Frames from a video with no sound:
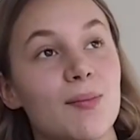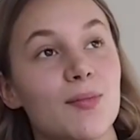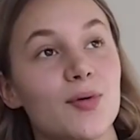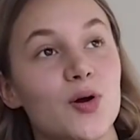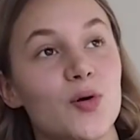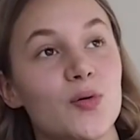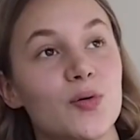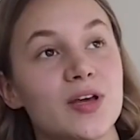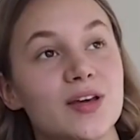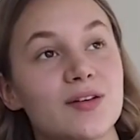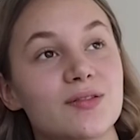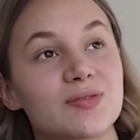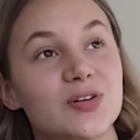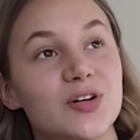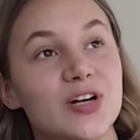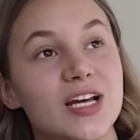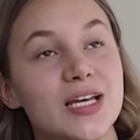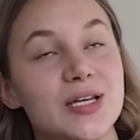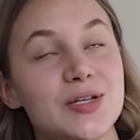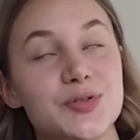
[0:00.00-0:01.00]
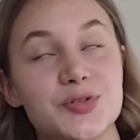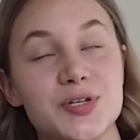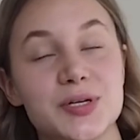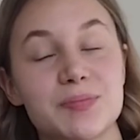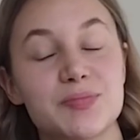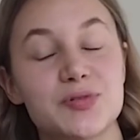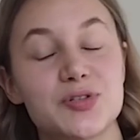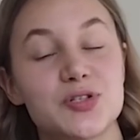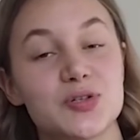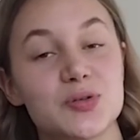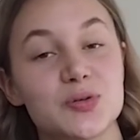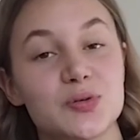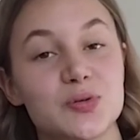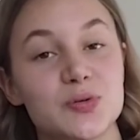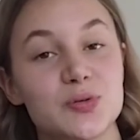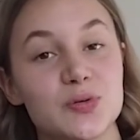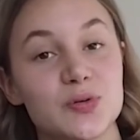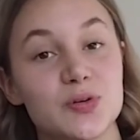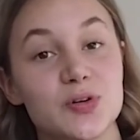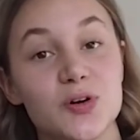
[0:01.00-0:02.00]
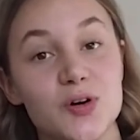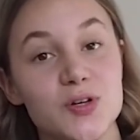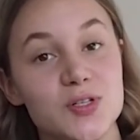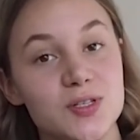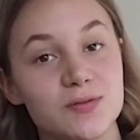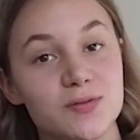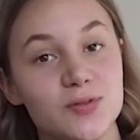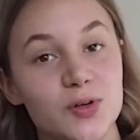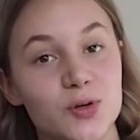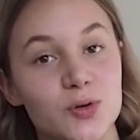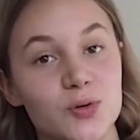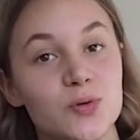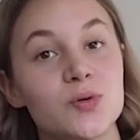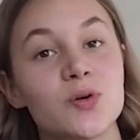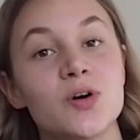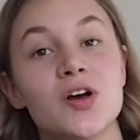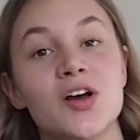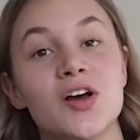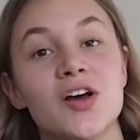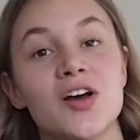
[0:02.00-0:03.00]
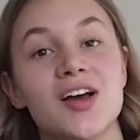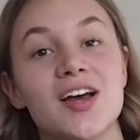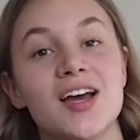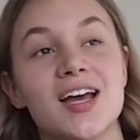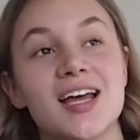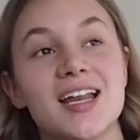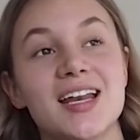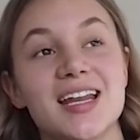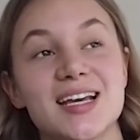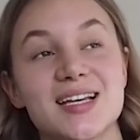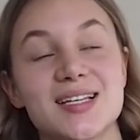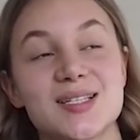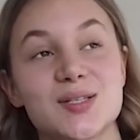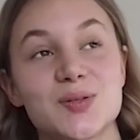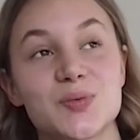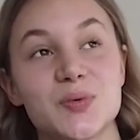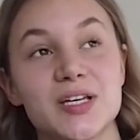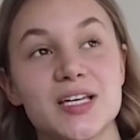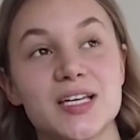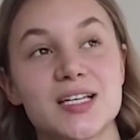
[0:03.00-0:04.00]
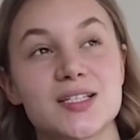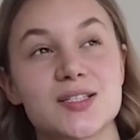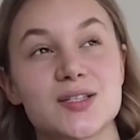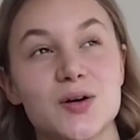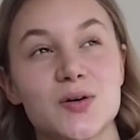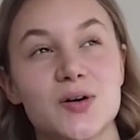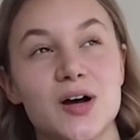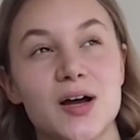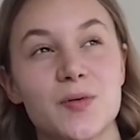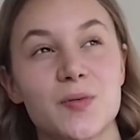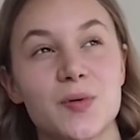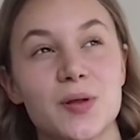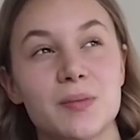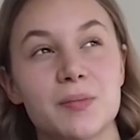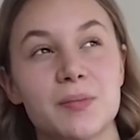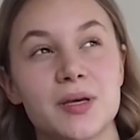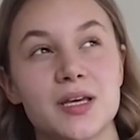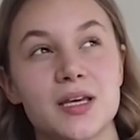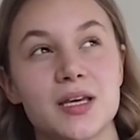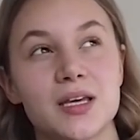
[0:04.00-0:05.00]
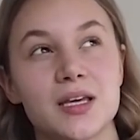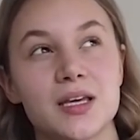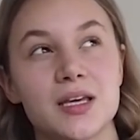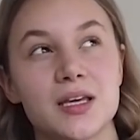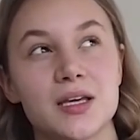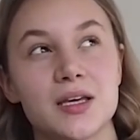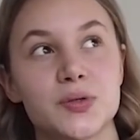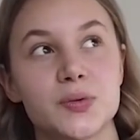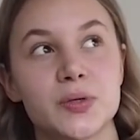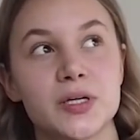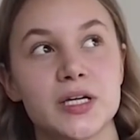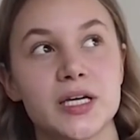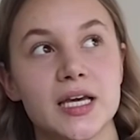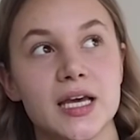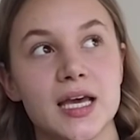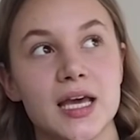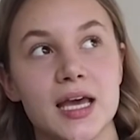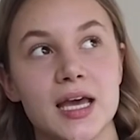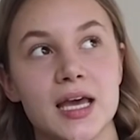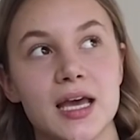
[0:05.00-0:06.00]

am going for a trip to Kosovo next week, so I will be doing